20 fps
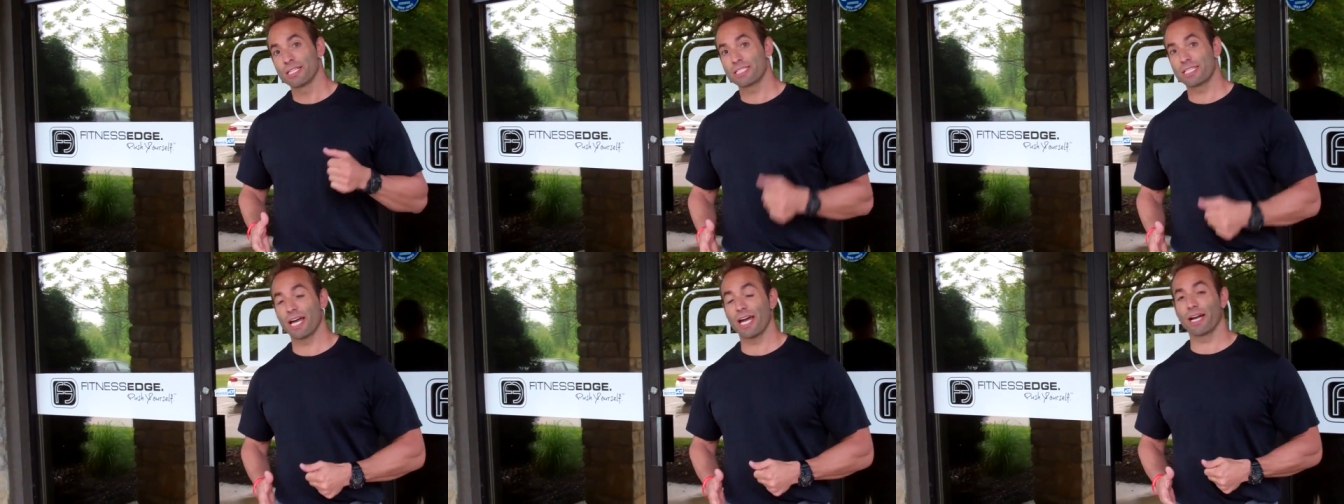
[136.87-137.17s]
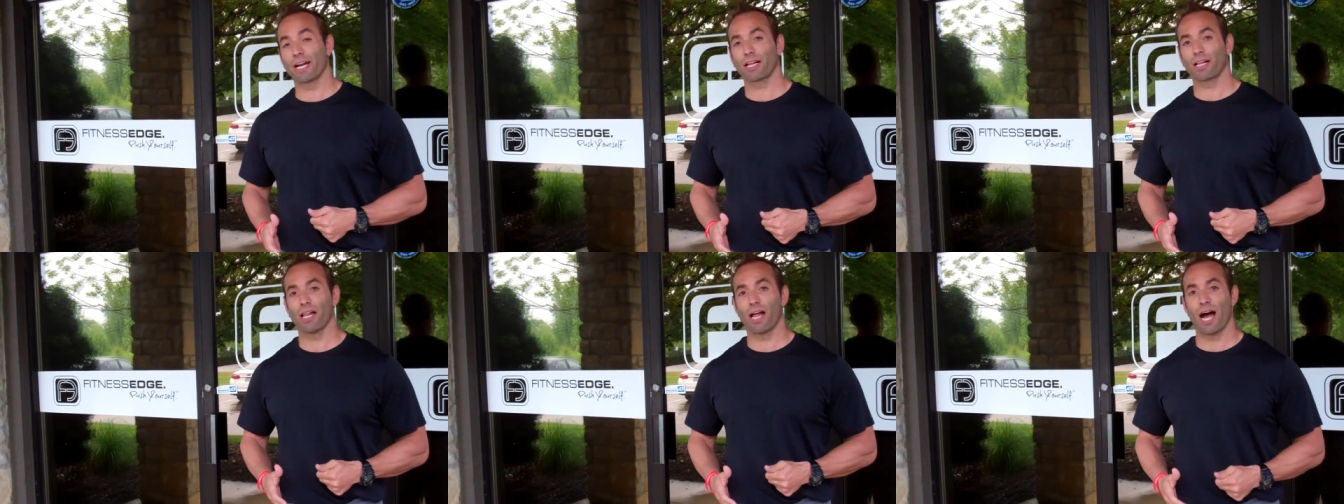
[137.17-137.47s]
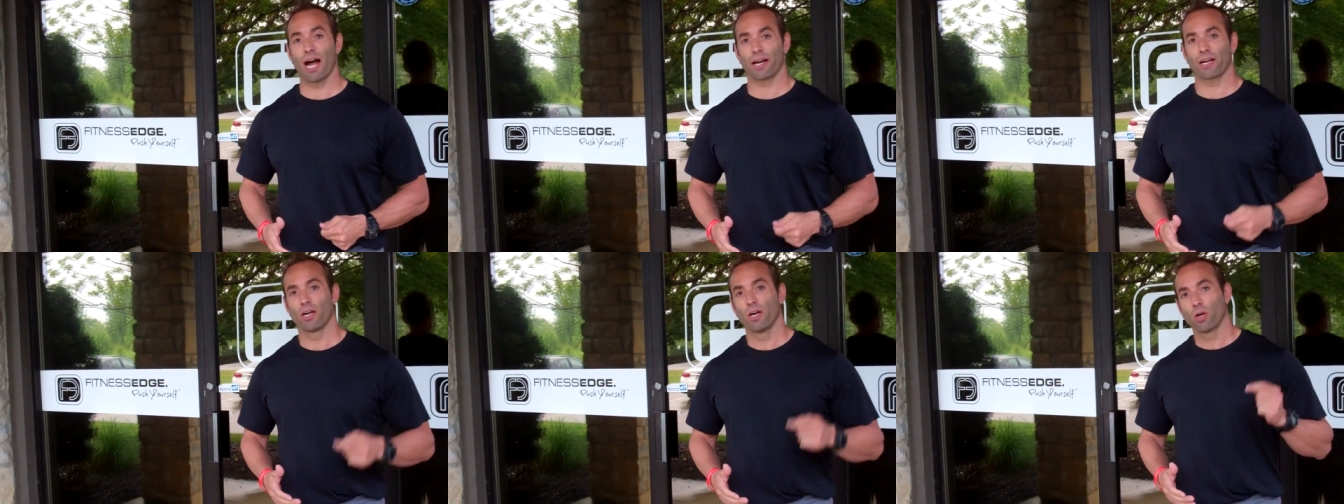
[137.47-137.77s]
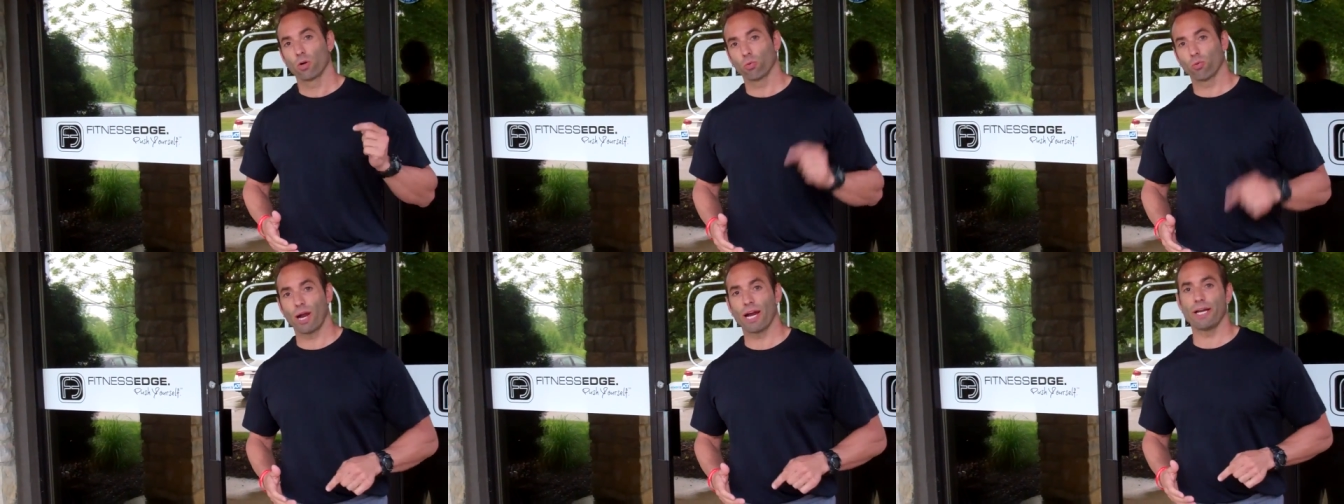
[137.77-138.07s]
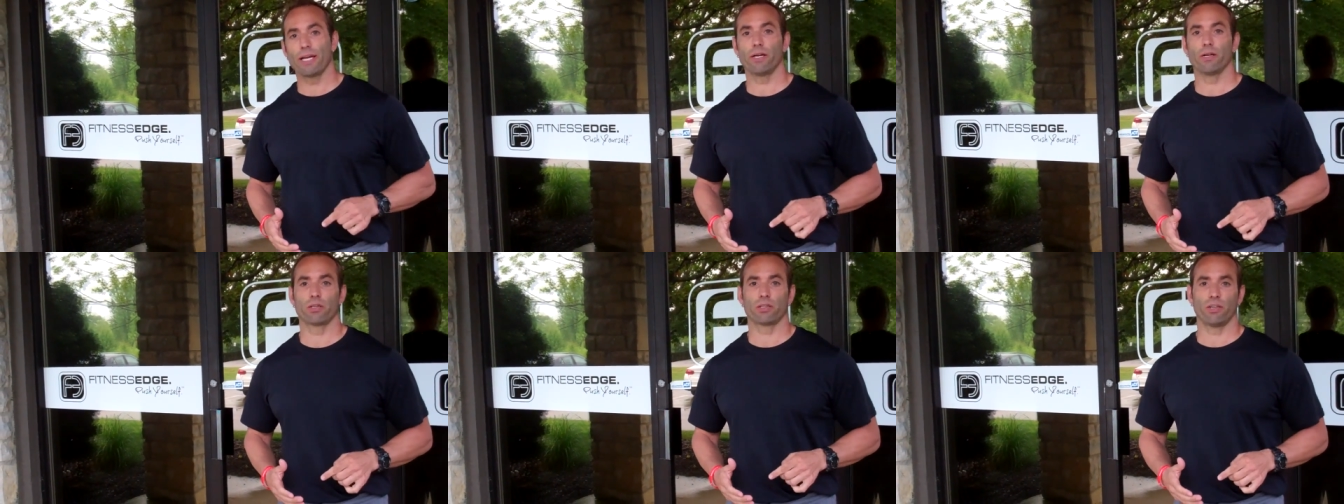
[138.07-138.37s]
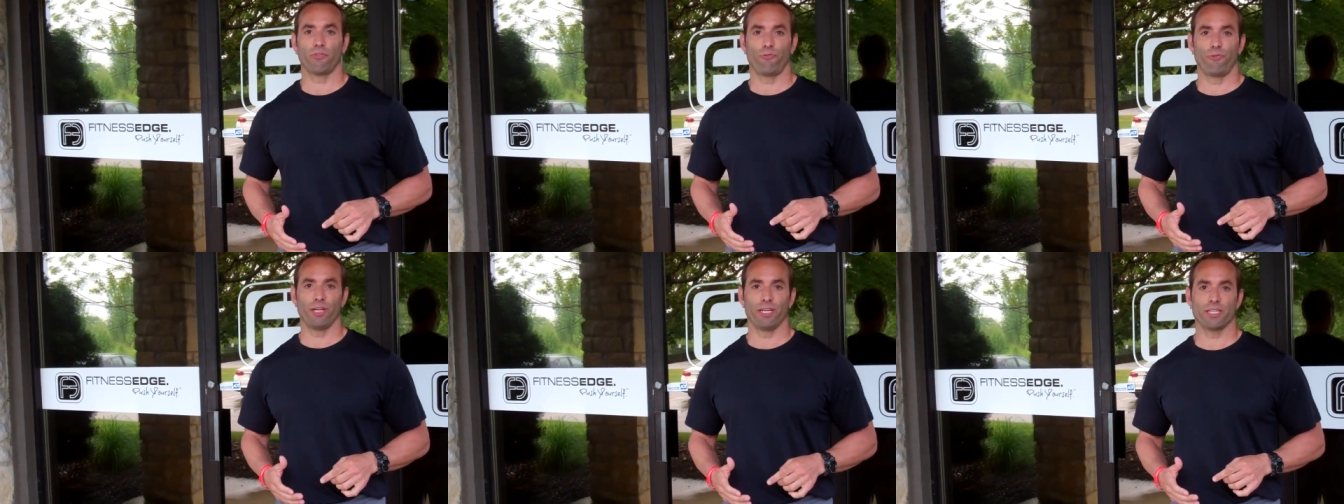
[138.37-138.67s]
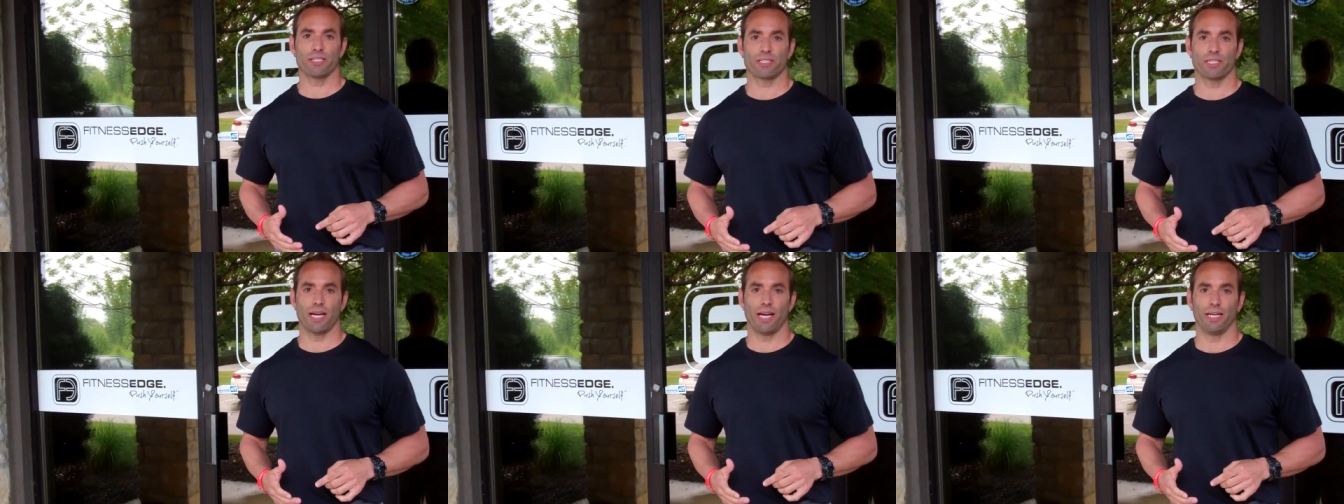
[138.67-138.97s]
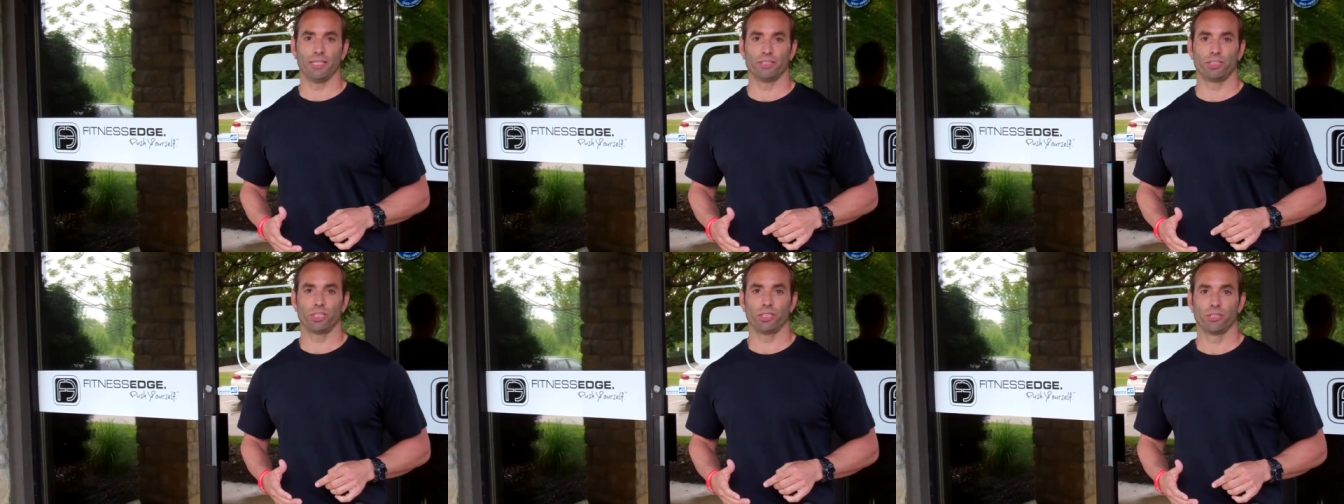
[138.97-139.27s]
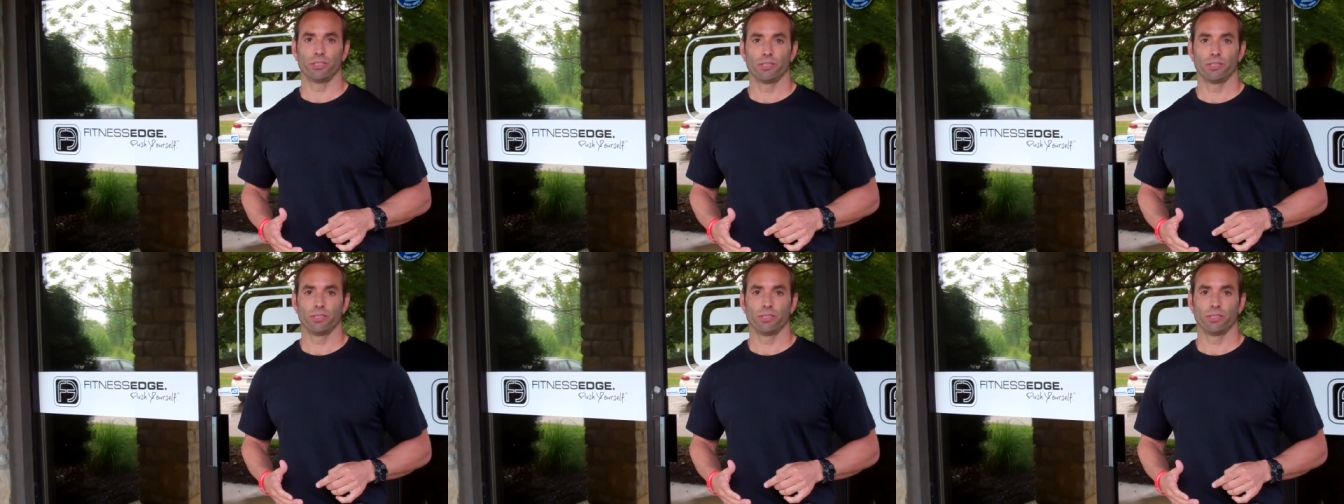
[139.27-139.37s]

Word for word: 10 o'clock, right here at the Fitness Edge.